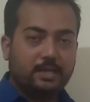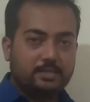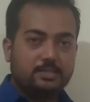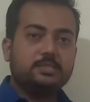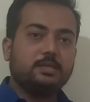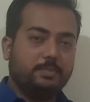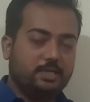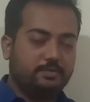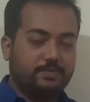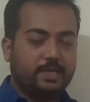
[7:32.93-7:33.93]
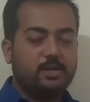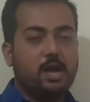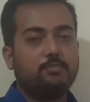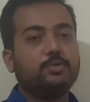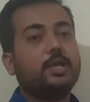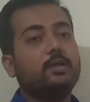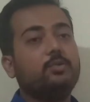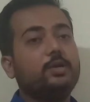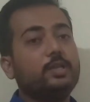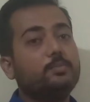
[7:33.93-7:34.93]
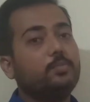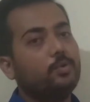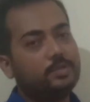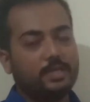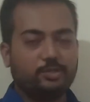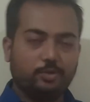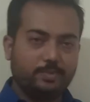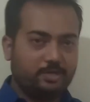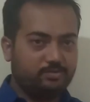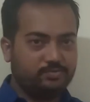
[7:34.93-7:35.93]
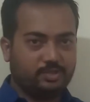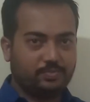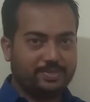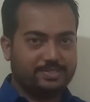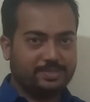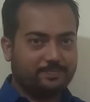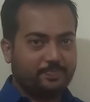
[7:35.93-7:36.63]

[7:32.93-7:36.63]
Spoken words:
similar way you have to calculate the more than cumulative frequency.